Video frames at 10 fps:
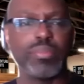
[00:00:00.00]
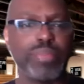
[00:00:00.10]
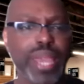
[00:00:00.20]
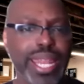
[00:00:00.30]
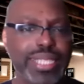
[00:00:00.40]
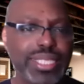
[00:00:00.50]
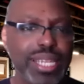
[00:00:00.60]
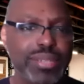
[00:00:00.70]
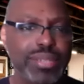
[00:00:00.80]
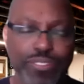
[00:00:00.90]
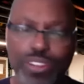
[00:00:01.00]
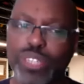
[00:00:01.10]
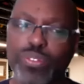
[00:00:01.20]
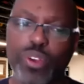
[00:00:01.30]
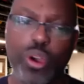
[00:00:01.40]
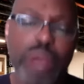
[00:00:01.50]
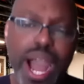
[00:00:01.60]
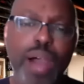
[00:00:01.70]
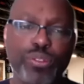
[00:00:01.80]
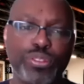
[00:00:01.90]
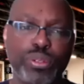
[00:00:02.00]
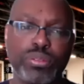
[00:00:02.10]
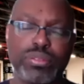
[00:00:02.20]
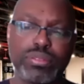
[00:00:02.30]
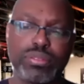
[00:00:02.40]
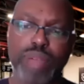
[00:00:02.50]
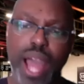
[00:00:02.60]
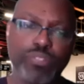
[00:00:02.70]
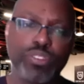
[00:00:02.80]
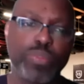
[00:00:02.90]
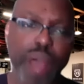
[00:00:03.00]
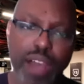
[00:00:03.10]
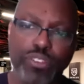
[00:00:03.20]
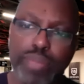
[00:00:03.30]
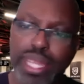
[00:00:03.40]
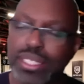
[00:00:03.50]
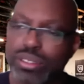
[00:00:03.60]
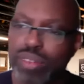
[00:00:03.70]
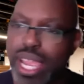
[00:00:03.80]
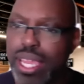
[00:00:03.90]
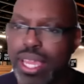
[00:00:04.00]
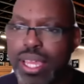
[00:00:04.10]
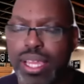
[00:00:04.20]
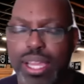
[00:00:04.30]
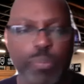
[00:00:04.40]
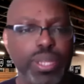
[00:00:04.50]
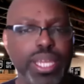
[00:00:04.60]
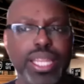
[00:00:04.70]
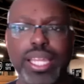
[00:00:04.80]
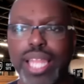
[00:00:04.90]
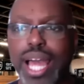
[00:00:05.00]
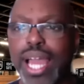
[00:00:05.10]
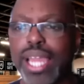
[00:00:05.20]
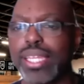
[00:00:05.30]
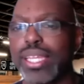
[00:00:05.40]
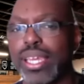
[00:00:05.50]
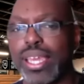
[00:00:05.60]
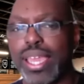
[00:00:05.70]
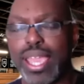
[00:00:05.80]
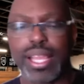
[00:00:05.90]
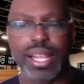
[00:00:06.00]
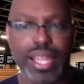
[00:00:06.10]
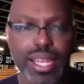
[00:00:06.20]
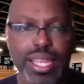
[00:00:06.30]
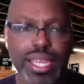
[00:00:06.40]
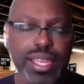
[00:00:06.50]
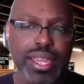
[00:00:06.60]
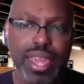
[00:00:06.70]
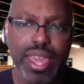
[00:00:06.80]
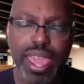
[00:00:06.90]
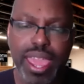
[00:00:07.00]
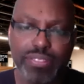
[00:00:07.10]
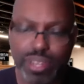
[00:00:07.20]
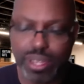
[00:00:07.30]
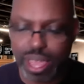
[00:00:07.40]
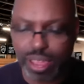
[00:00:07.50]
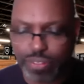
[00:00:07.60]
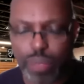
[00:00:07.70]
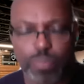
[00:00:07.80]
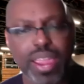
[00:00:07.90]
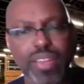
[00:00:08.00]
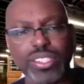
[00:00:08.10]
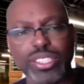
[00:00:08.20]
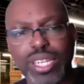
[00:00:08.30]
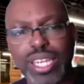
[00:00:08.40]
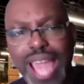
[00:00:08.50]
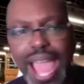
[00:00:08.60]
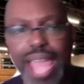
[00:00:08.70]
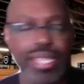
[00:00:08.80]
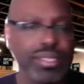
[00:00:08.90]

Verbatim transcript: Man, that seems like, first of all, powerful, powerful, powerful message, right? Completely aligned. And clearly, if the if our parents are not